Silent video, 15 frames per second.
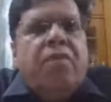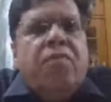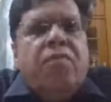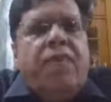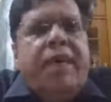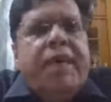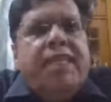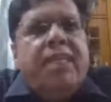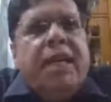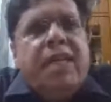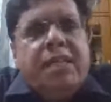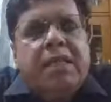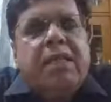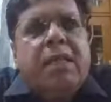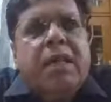One is
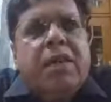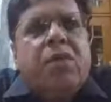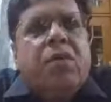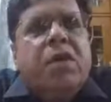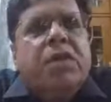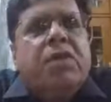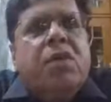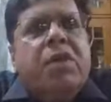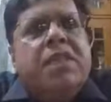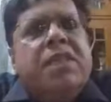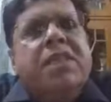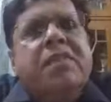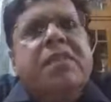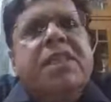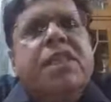HDL cholesterol,
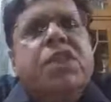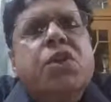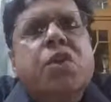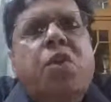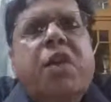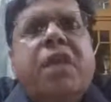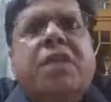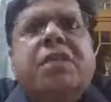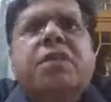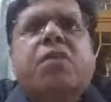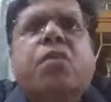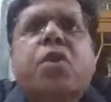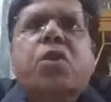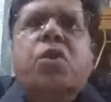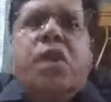which is called as
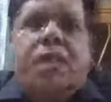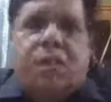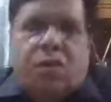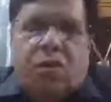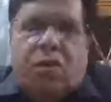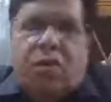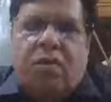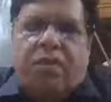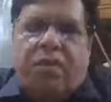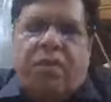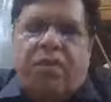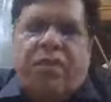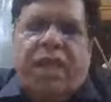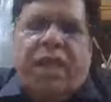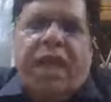good cholesterol,
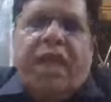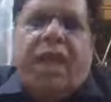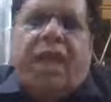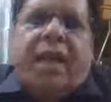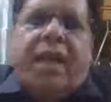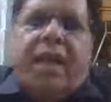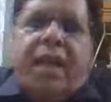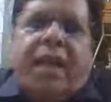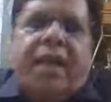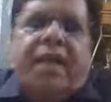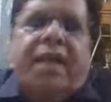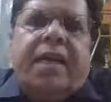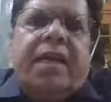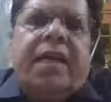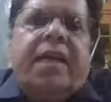and
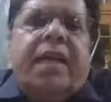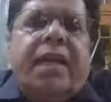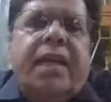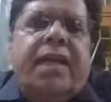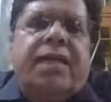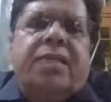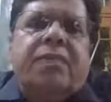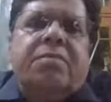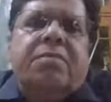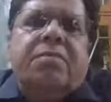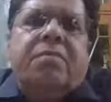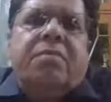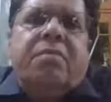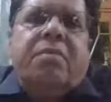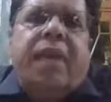another is
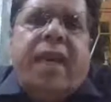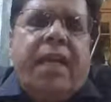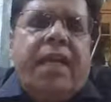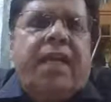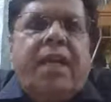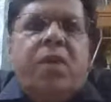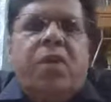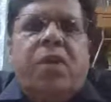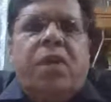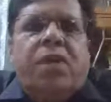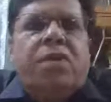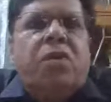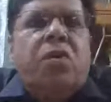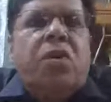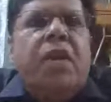LDL
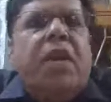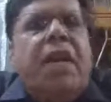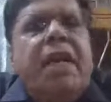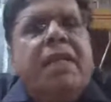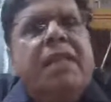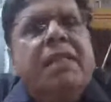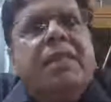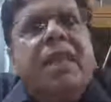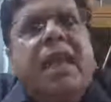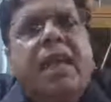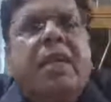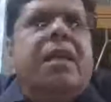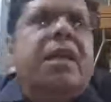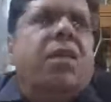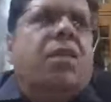cholesterol, and this
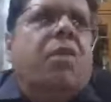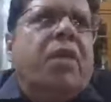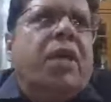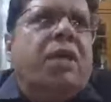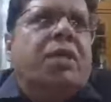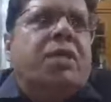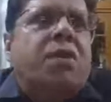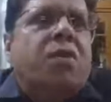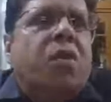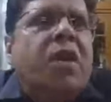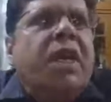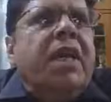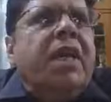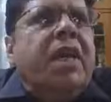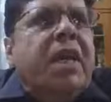LDL
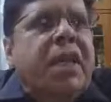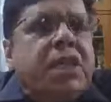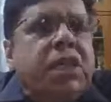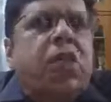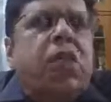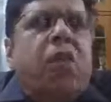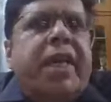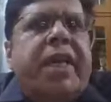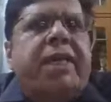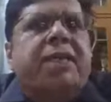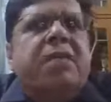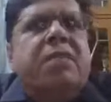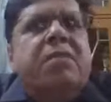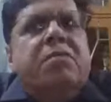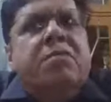cholesterol is known as